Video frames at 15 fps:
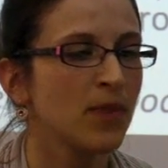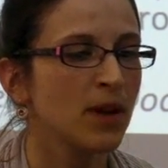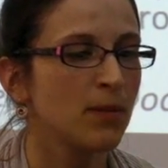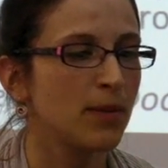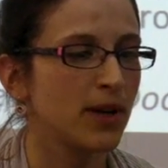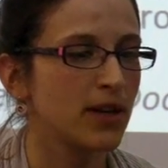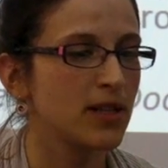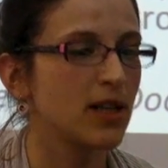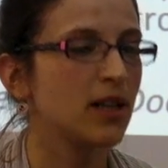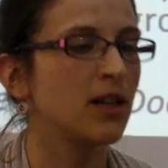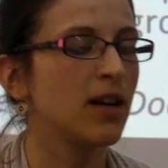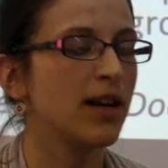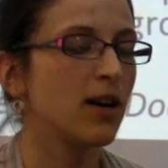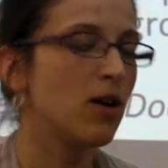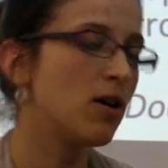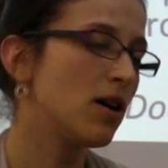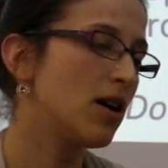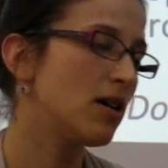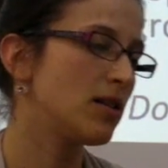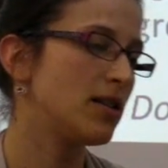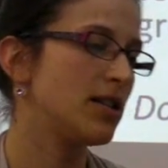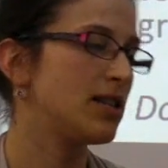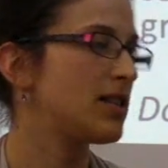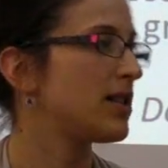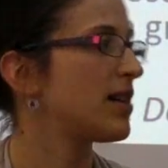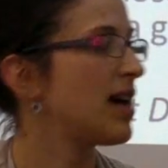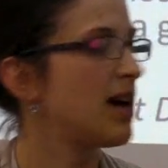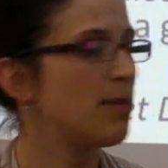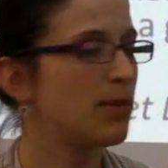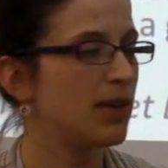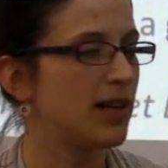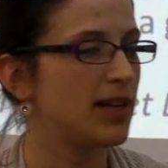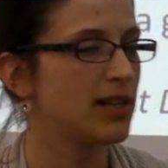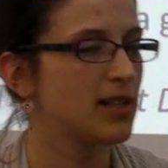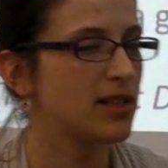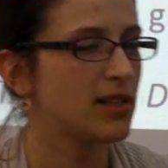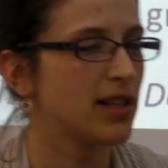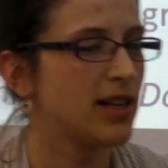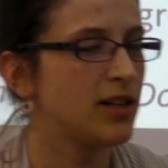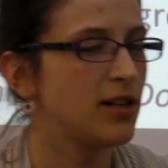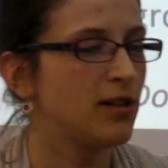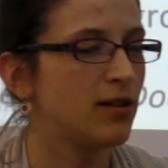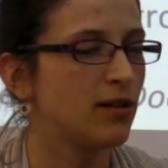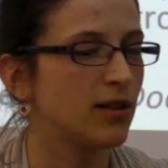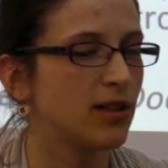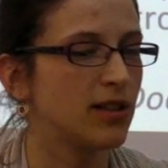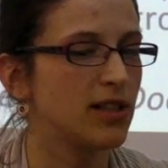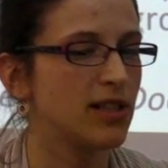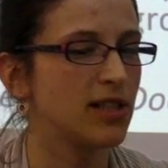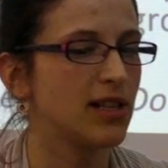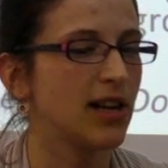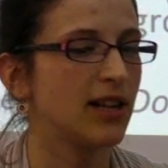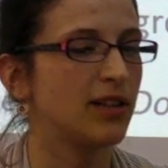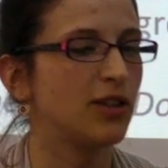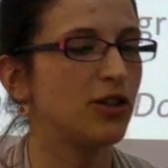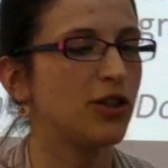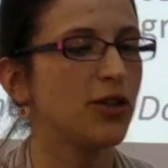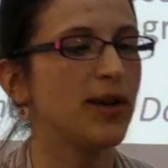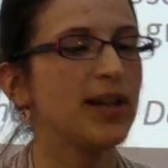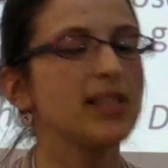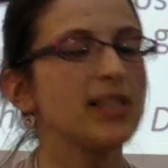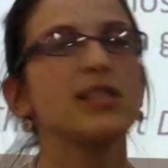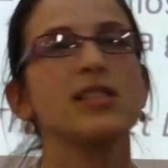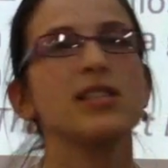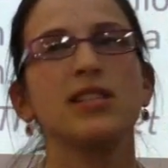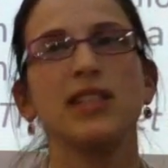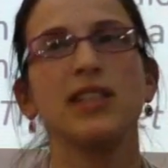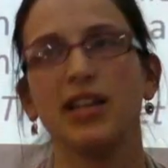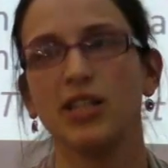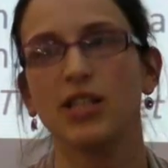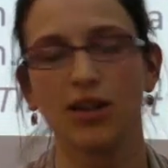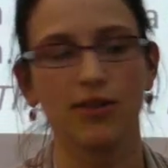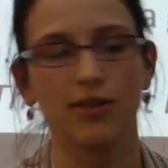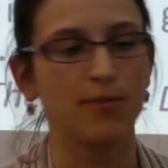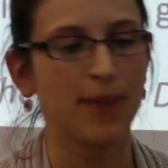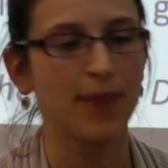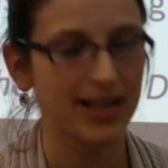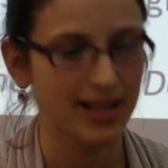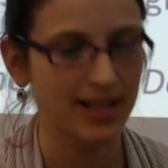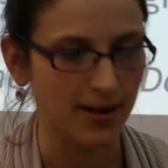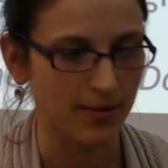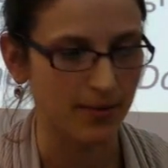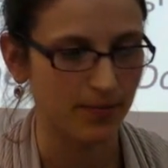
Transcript: because unlike occultists and Kabbalists, they do not understand the true essence and nature of matter.